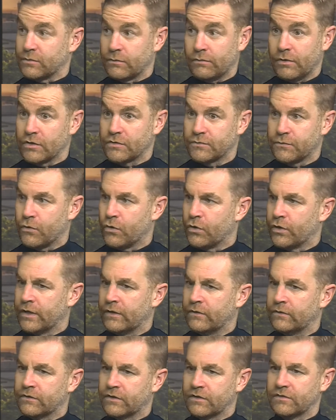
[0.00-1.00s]
We've lost
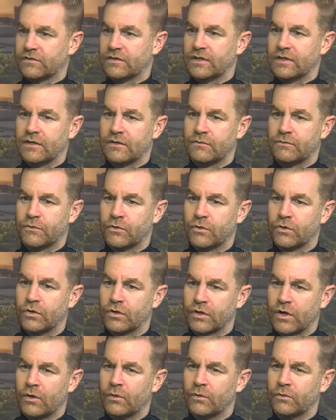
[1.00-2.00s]
4-0, conceded 4
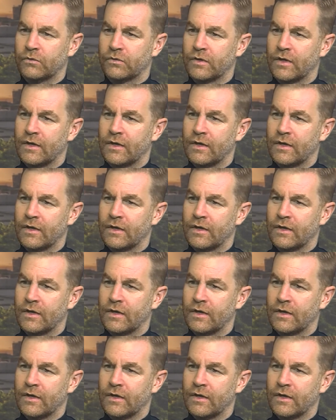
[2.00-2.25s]
goals